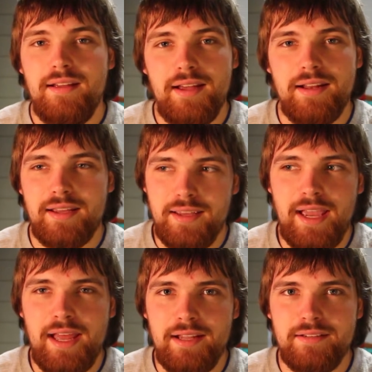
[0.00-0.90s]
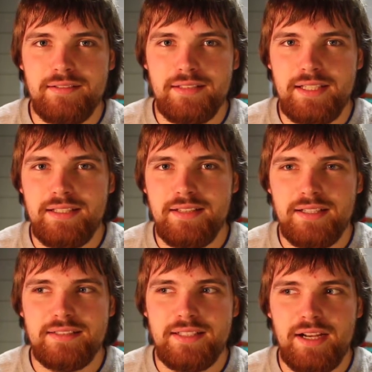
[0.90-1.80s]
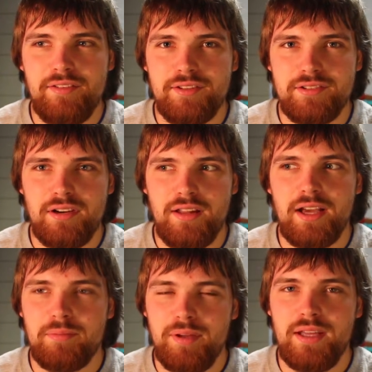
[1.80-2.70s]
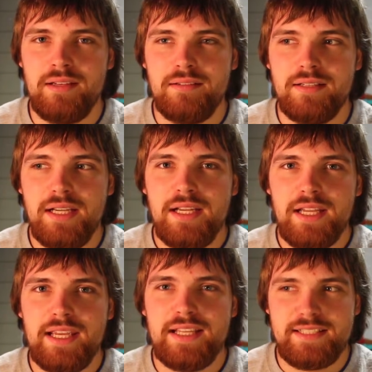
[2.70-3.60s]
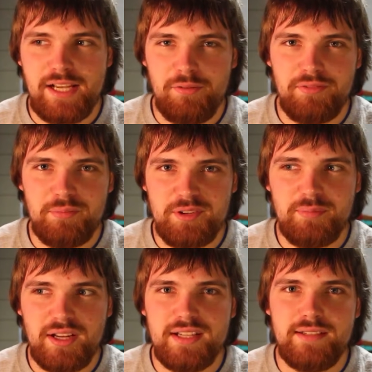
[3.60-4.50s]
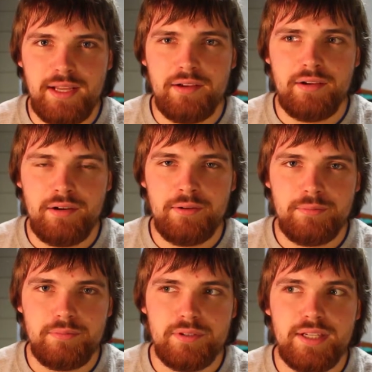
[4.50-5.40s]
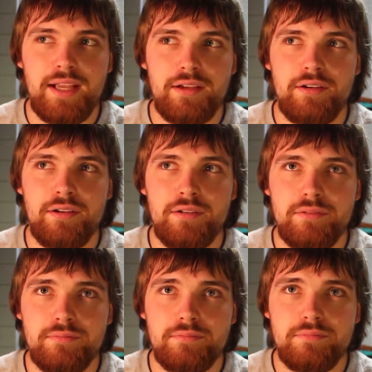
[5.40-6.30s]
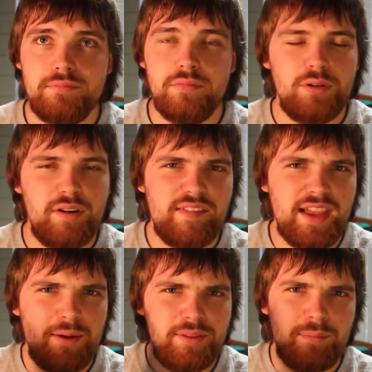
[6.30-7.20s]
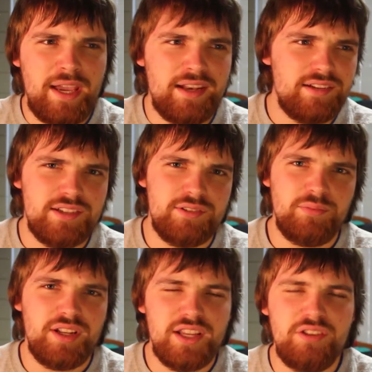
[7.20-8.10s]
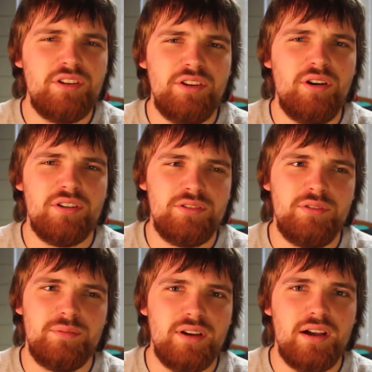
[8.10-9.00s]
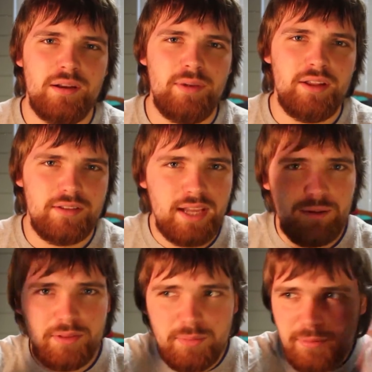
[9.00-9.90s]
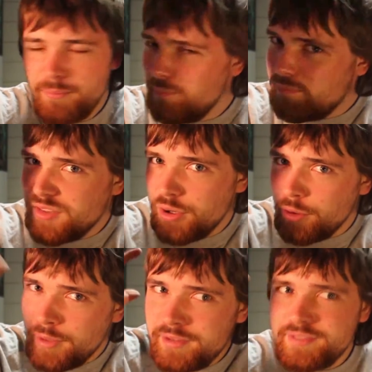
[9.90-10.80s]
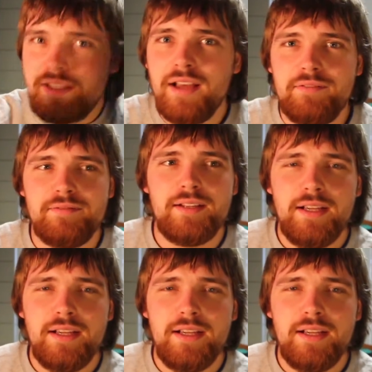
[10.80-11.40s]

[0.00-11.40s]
And again, he does get out of the Sarlacc pit. He gets help from his buddy Dinger, or Danger, whoever the guy with the bandages and whatnot. You all know who I'm talking about. The guy with the big turban stuff.